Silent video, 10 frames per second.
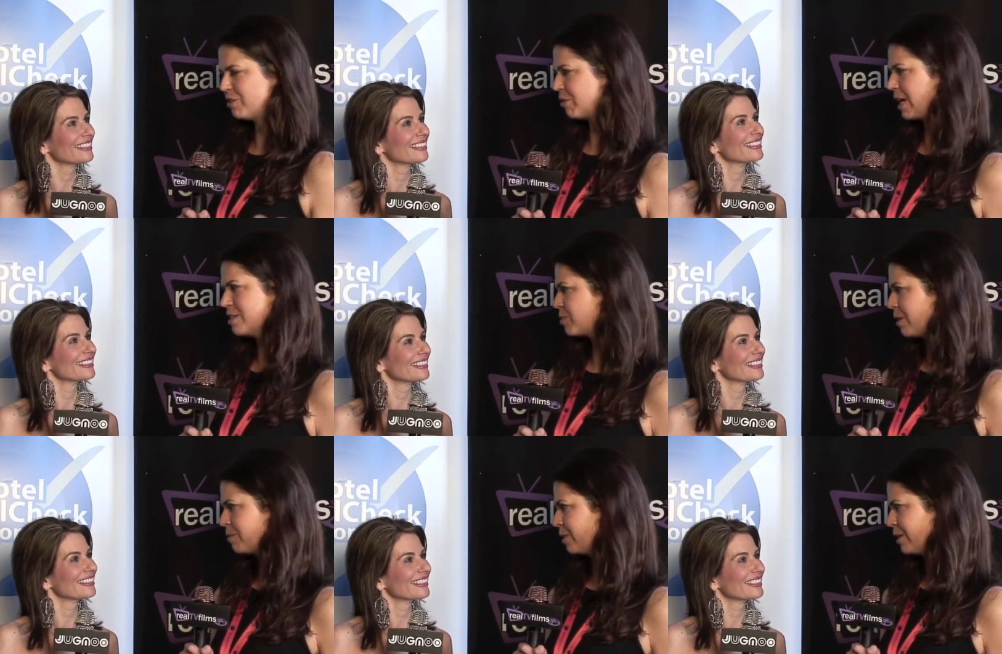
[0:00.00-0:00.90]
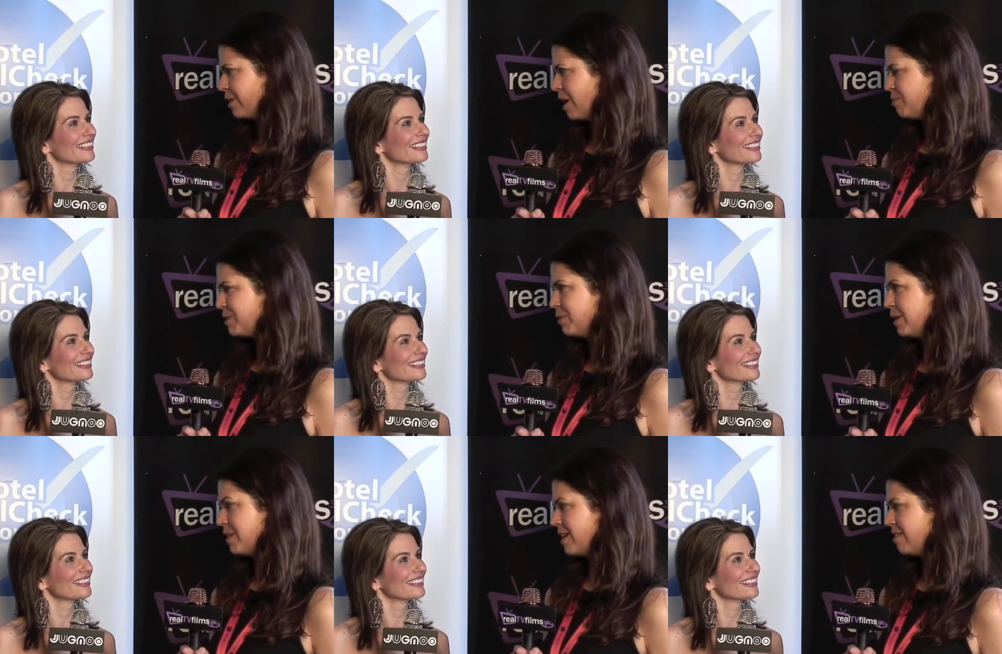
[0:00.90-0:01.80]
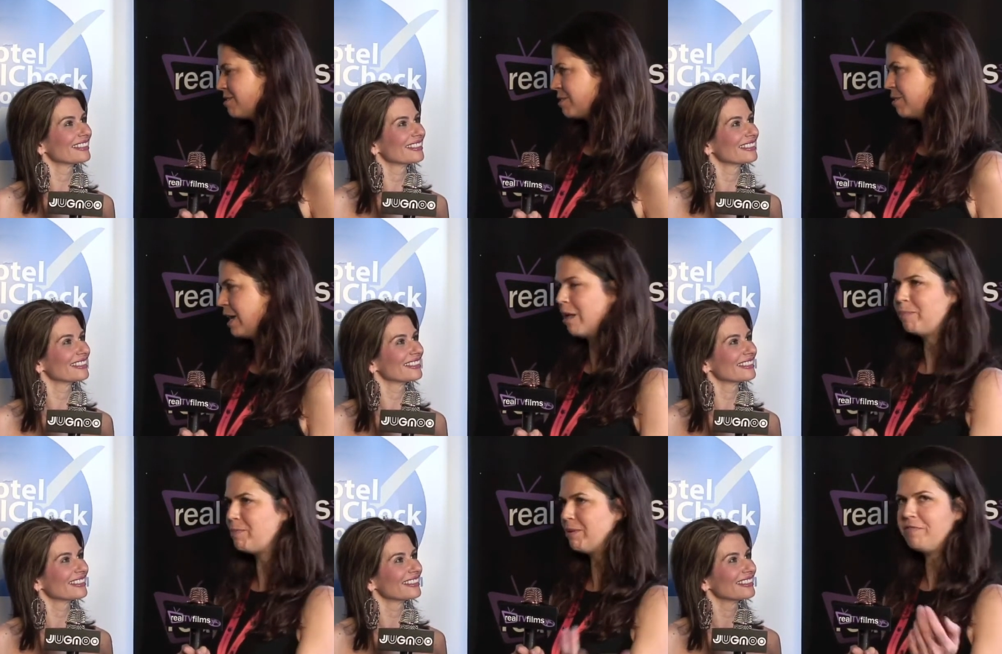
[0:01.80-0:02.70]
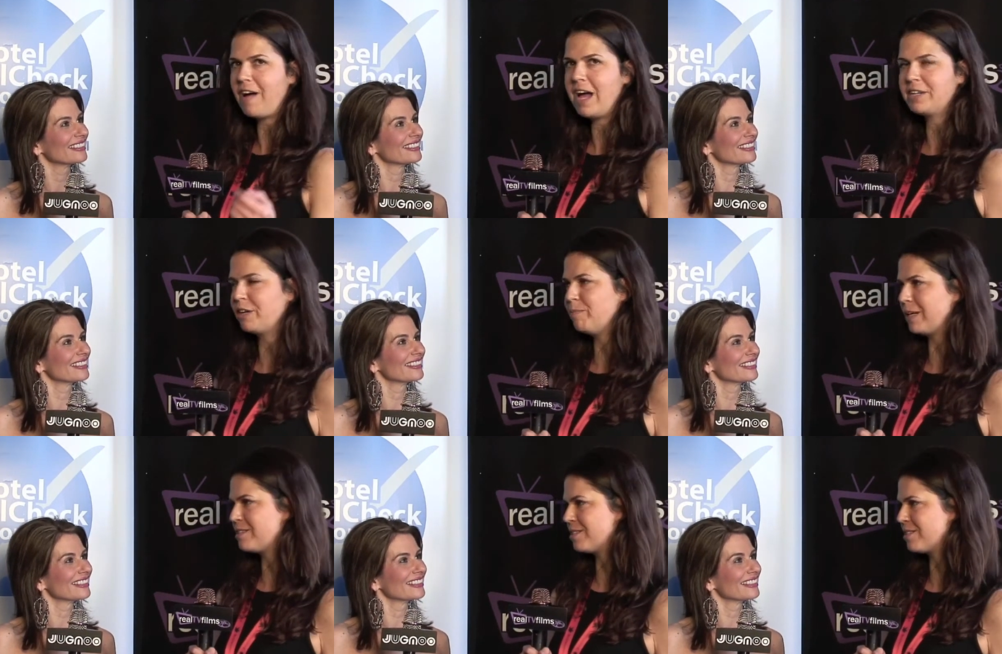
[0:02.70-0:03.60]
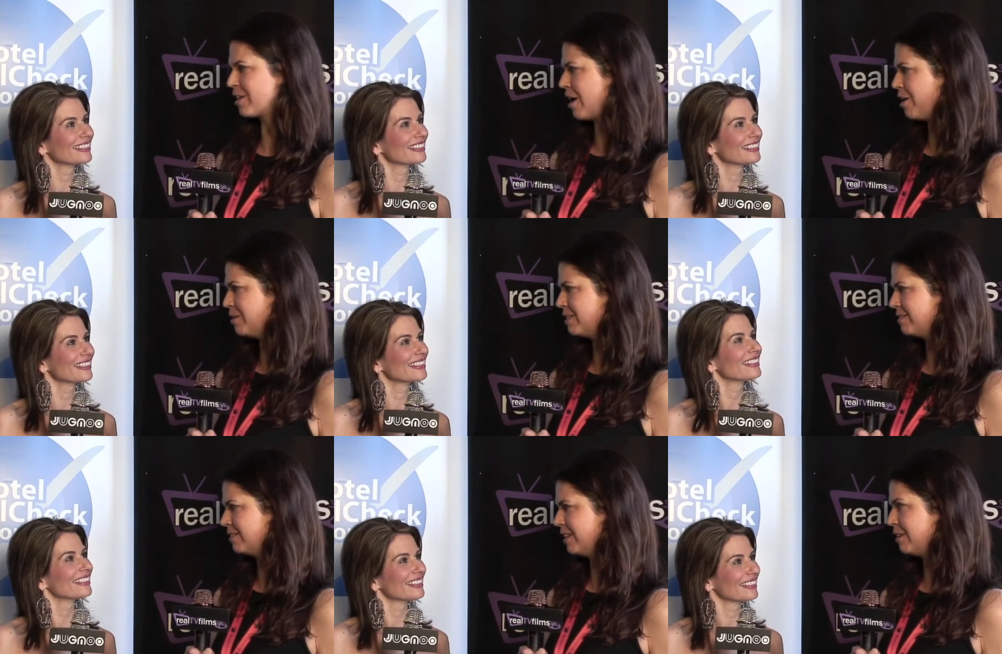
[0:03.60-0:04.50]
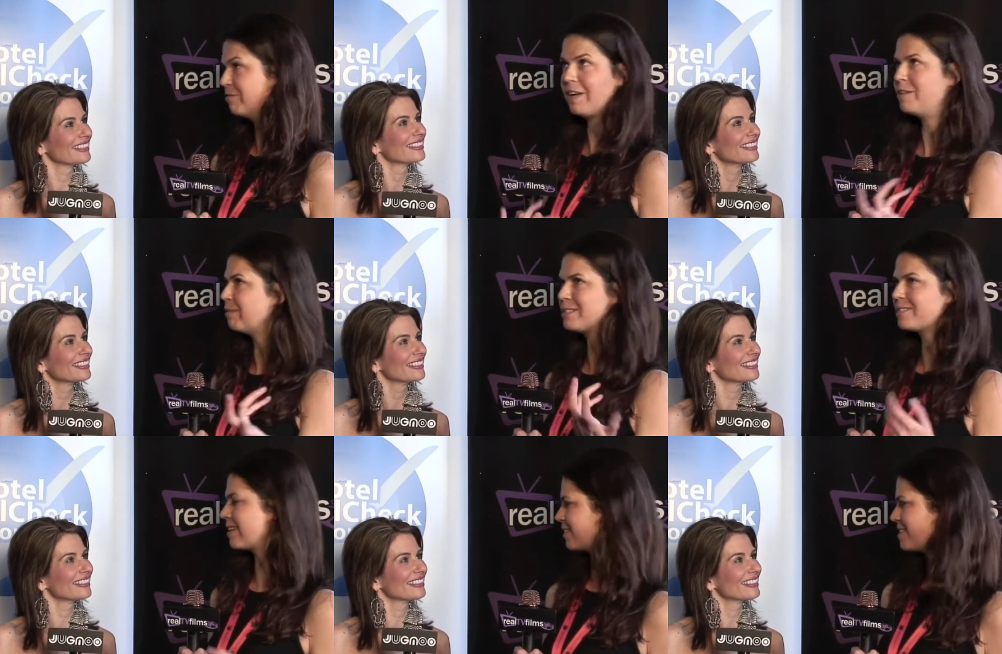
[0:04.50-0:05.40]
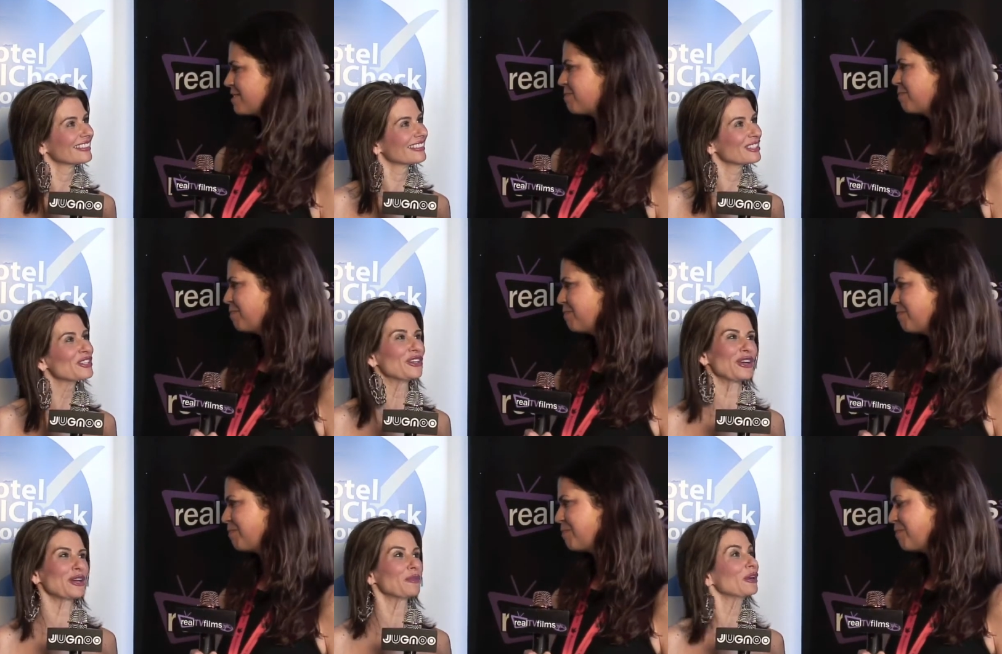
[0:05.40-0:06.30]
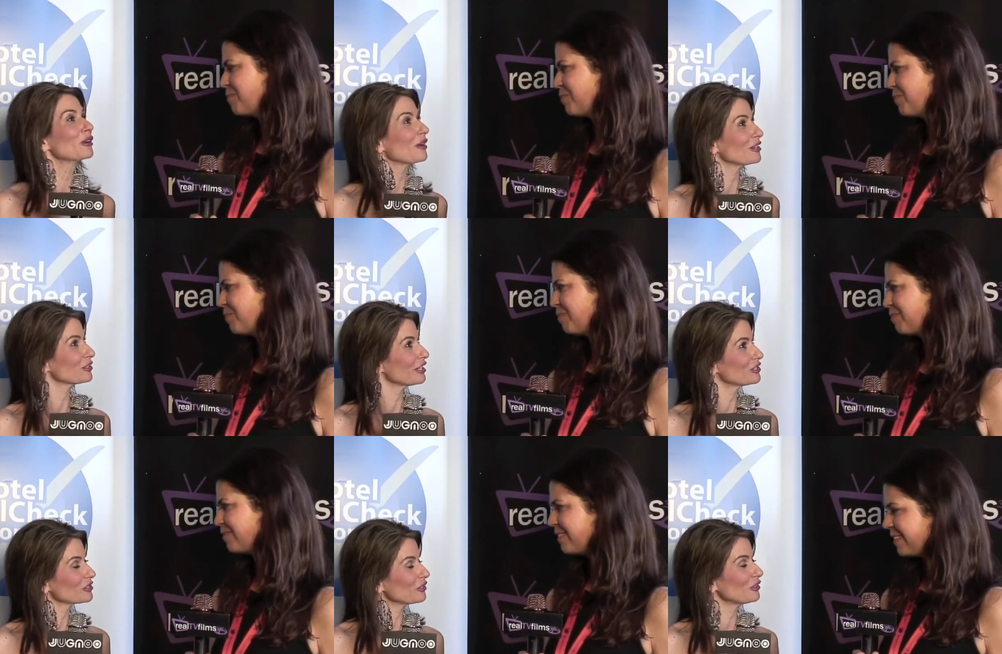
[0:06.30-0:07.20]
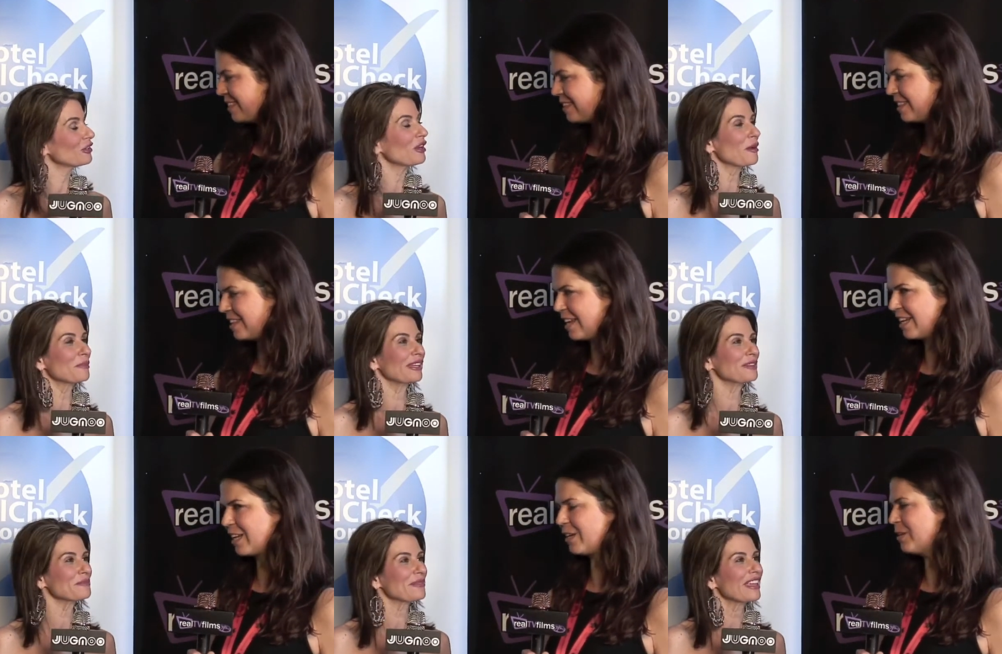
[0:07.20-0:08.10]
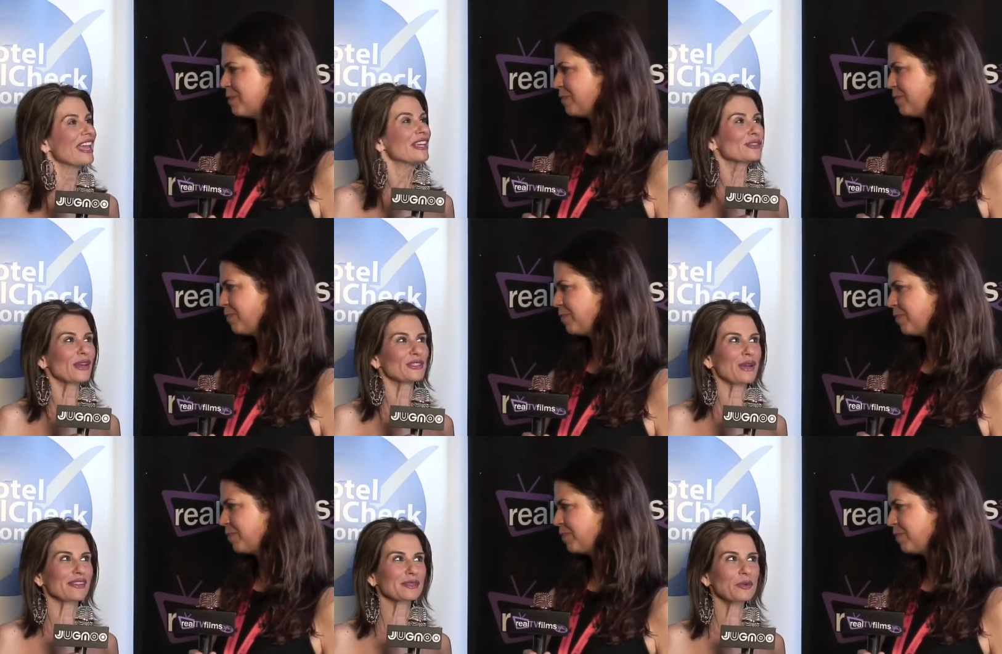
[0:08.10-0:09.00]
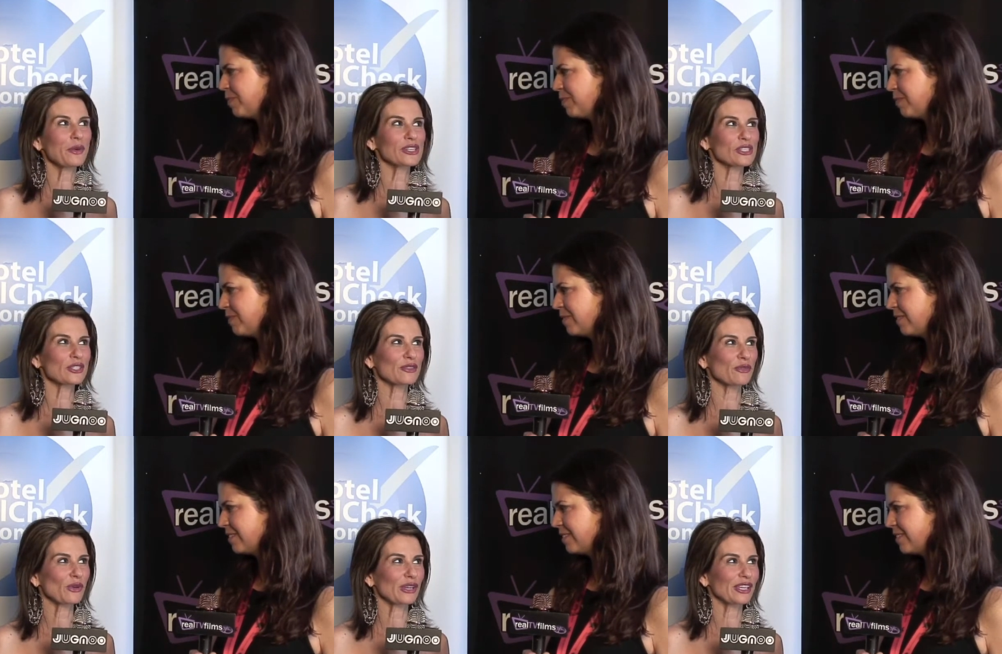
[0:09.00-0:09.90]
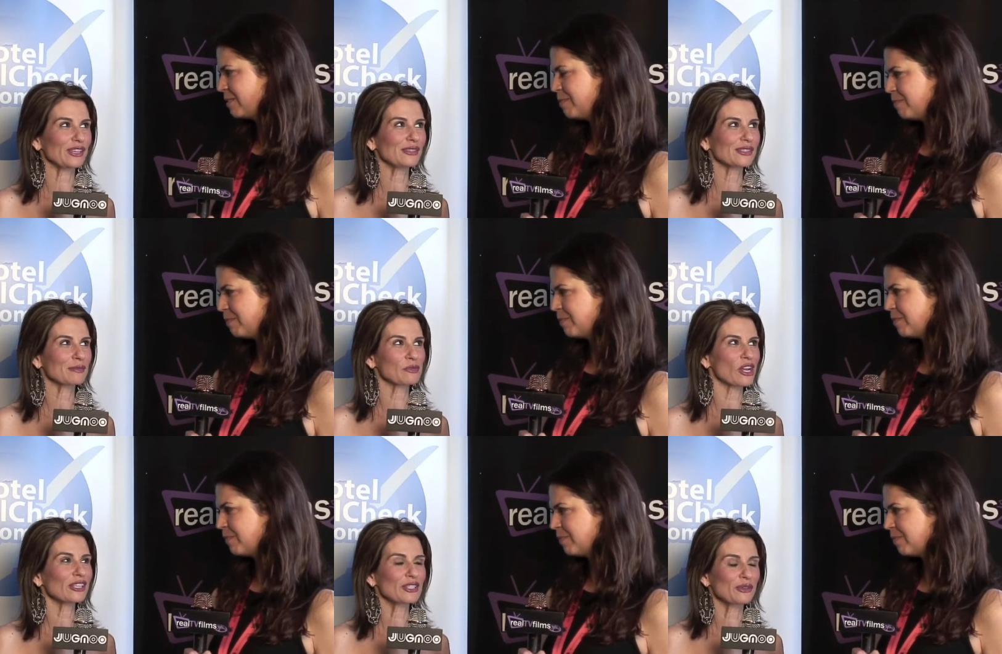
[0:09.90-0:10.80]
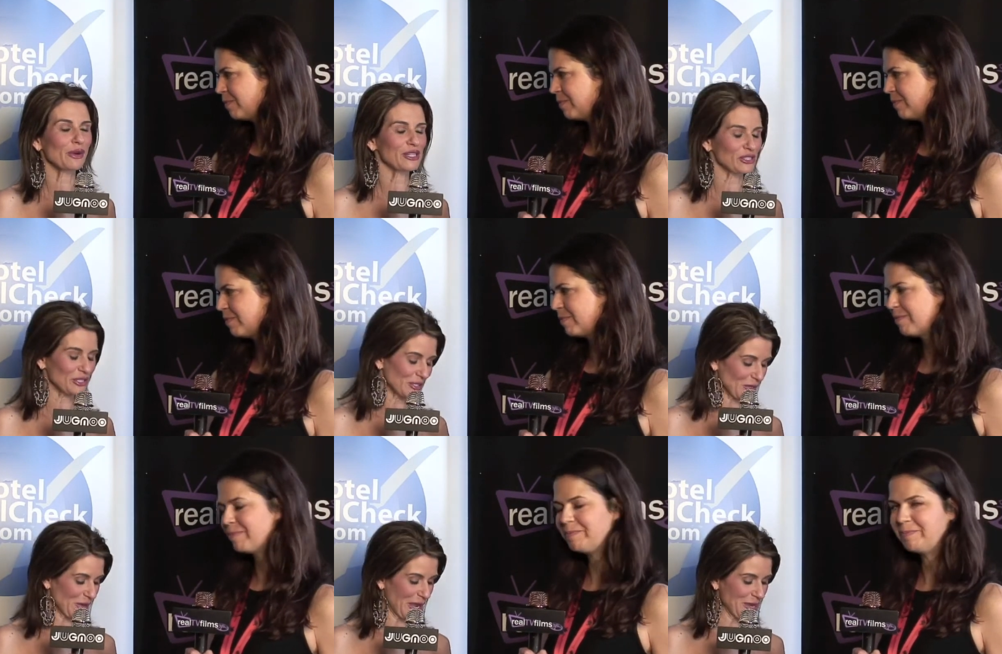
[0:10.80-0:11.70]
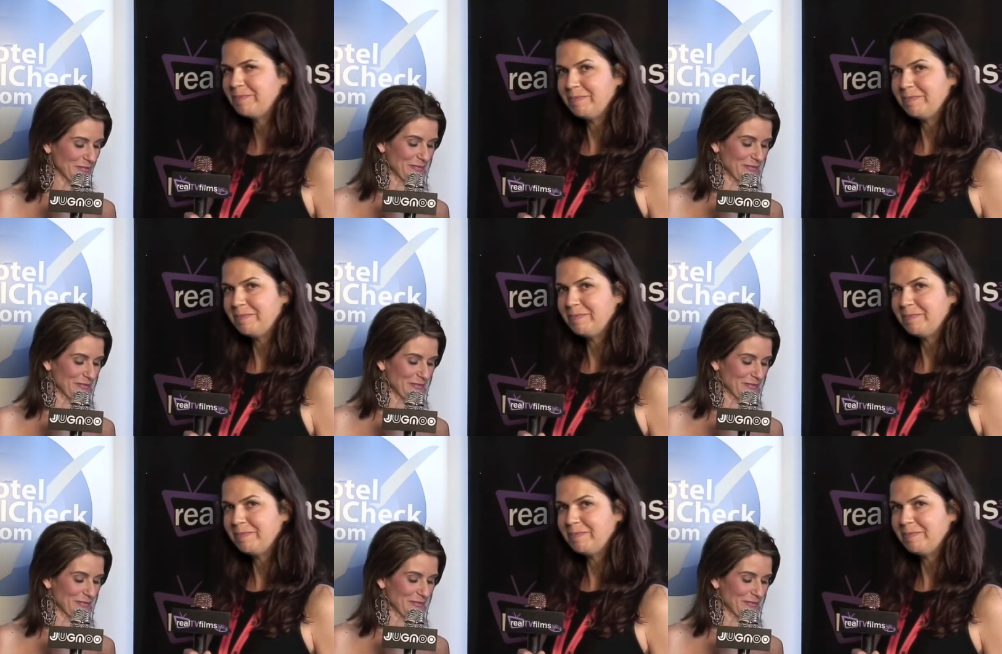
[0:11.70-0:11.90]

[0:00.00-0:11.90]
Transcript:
Speaker 1: showcase what we're up to, and then also to help people find good places to go, and you know, find places like this.
Speaker 2: Good. Well, congratulations on your new company. Thank you. So I do have some questions for you, some Jugnu questions, okay?